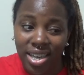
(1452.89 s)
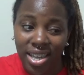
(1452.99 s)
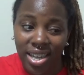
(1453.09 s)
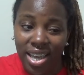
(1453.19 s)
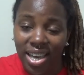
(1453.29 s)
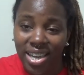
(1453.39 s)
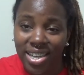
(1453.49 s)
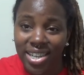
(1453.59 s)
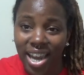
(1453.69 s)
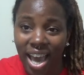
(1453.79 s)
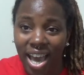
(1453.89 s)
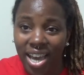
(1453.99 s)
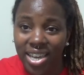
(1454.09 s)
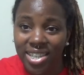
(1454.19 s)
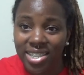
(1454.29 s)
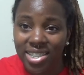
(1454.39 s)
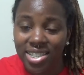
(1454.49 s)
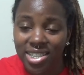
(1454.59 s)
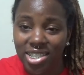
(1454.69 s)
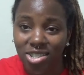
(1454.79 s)
and like nine
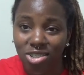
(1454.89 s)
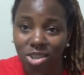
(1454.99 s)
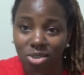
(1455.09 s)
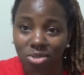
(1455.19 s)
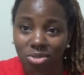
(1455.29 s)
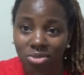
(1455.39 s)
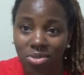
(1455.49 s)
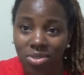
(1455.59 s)
years old.